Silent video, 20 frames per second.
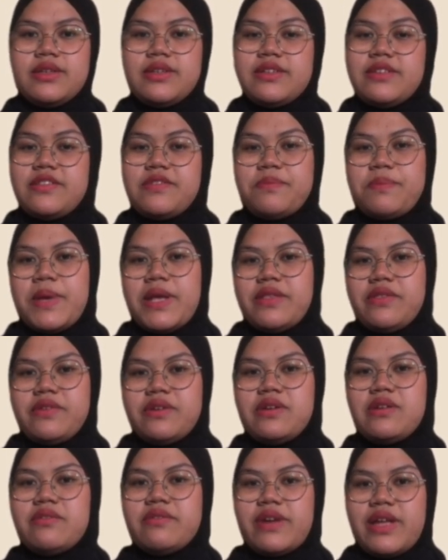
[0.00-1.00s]
The
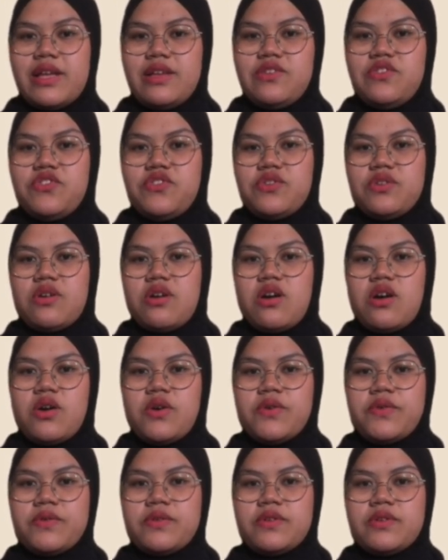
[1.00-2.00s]
spectral range
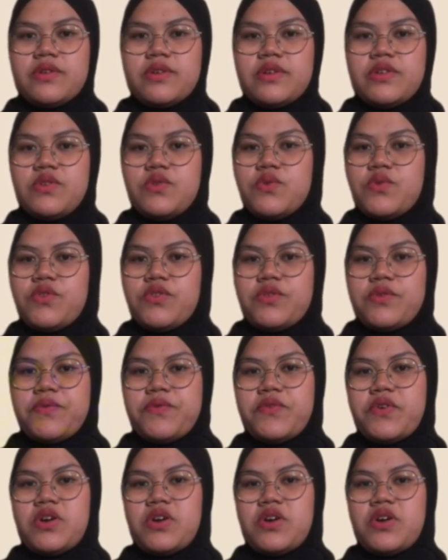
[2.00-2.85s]
used